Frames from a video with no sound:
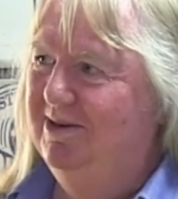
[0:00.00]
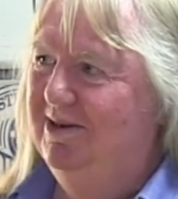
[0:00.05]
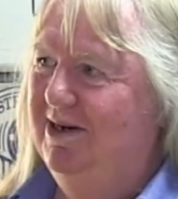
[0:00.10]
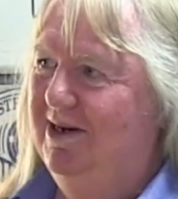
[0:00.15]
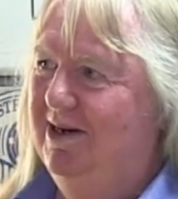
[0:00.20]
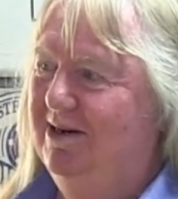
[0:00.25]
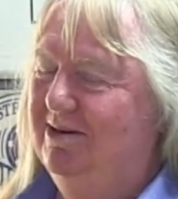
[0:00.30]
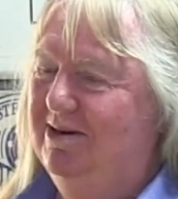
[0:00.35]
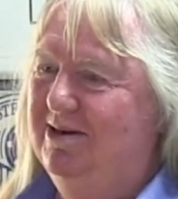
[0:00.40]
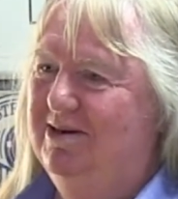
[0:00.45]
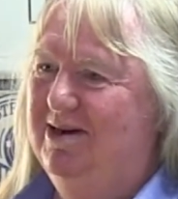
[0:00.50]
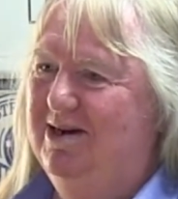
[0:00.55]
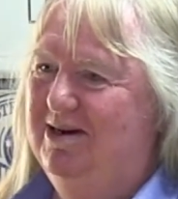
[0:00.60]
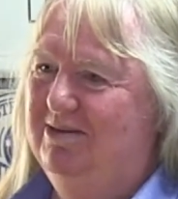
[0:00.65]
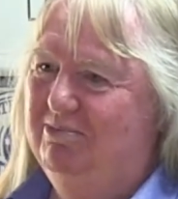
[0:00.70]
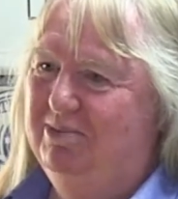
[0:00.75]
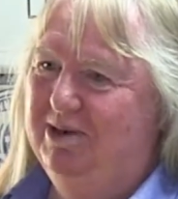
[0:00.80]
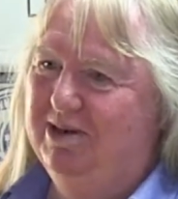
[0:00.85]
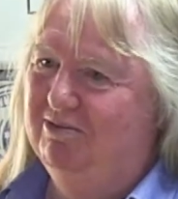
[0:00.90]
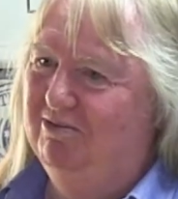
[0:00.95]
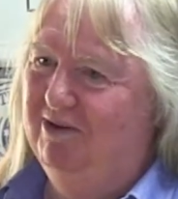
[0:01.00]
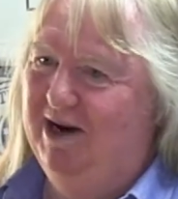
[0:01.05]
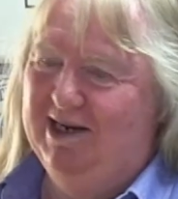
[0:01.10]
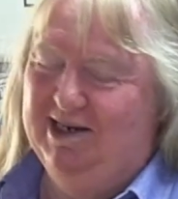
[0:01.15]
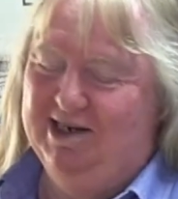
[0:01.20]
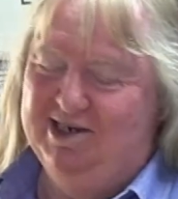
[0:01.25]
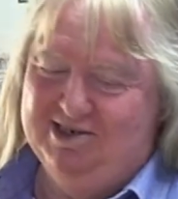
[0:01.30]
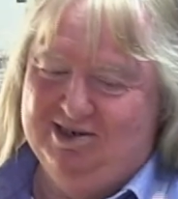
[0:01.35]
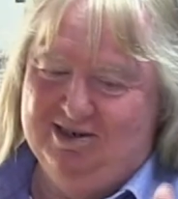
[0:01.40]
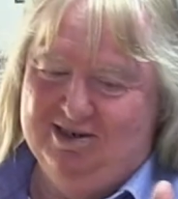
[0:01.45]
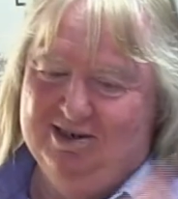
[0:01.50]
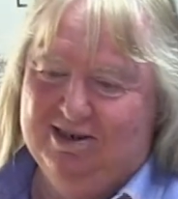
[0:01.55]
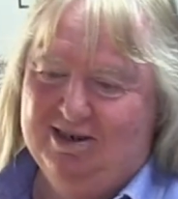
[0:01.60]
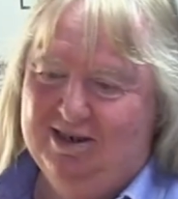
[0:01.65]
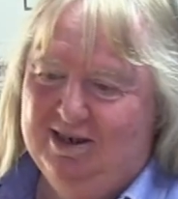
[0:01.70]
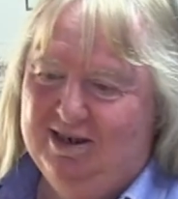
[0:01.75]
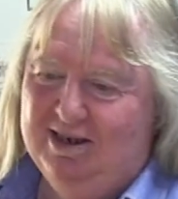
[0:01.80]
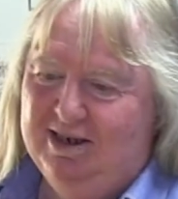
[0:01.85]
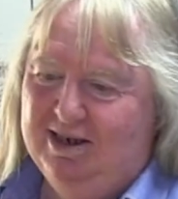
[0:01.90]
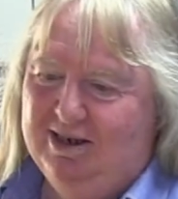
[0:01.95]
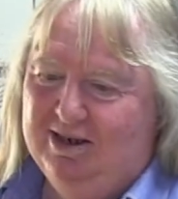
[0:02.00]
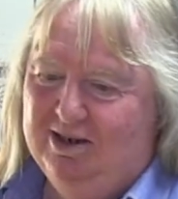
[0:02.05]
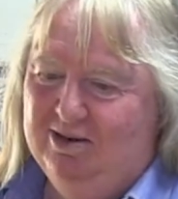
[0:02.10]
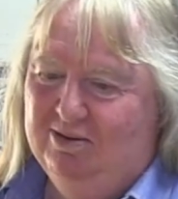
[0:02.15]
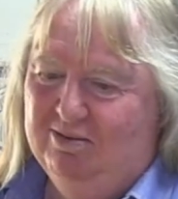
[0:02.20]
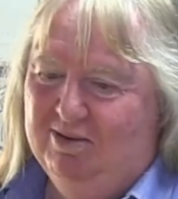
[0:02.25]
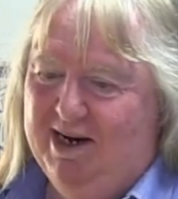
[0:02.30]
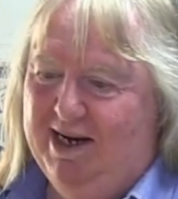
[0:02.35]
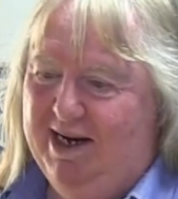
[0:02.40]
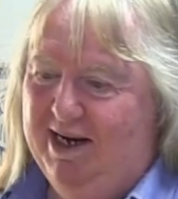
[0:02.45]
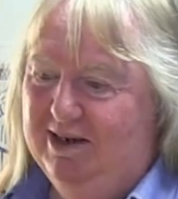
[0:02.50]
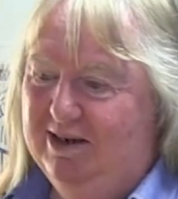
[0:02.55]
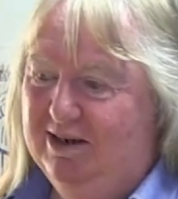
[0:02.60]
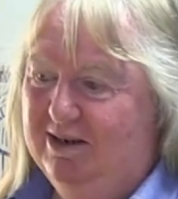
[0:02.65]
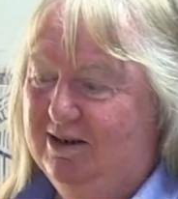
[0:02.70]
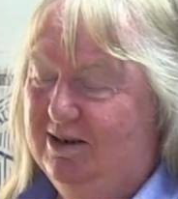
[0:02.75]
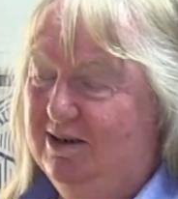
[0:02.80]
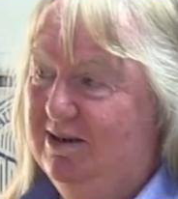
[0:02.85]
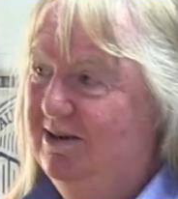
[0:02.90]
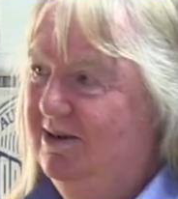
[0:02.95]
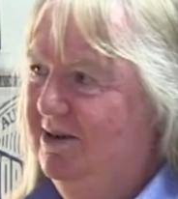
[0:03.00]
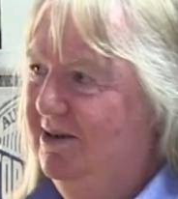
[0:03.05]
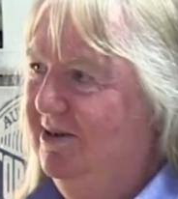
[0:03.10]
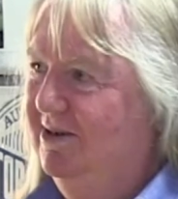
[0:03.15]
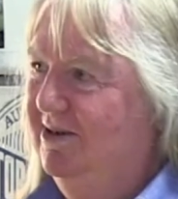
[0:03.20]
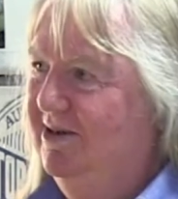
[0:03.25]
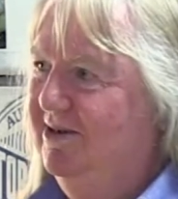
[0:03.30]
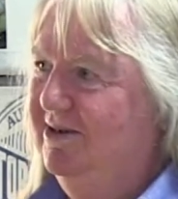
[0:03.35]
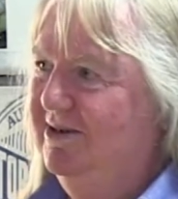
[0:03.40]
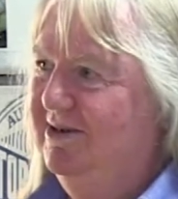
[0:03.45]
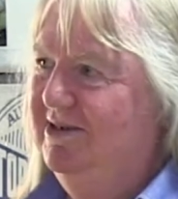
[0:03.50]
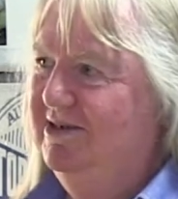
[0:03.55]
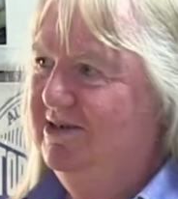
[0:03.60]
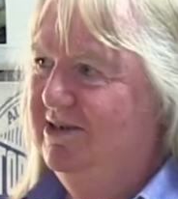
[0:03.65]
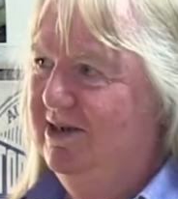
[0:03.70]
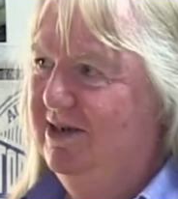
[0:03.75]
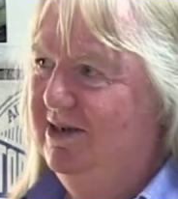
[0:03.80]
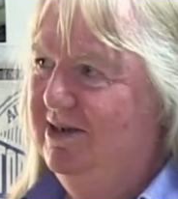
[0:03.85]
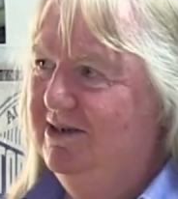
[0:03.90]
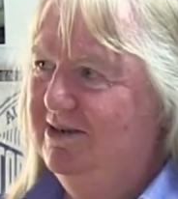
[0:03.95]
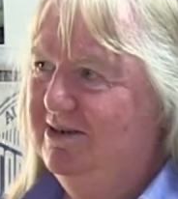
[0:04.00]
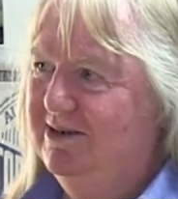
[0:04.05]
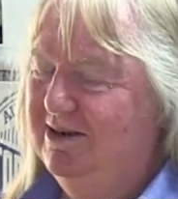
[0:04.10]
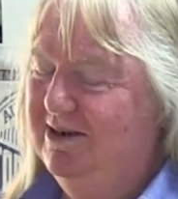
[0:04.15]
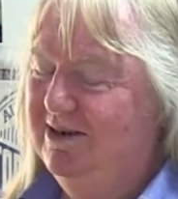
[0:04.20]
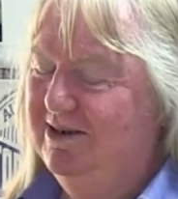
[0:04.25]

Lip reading: And big rallies are way out of the league these days.